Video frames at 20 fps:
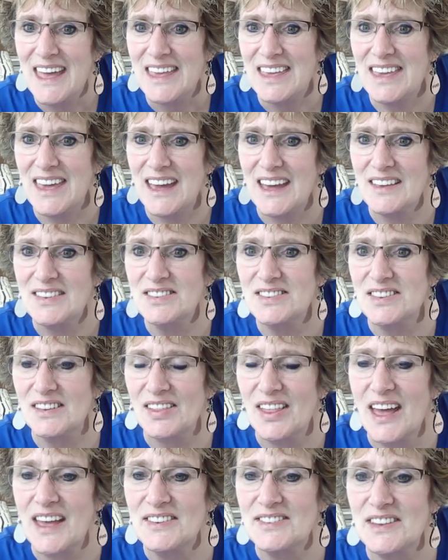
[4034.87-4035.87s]
Yes,
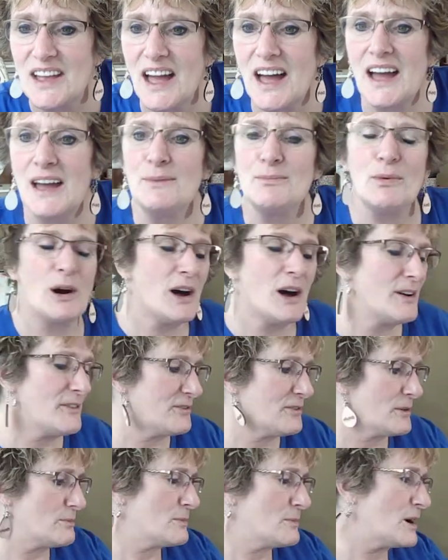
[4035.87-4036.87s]
Celeste, I bought from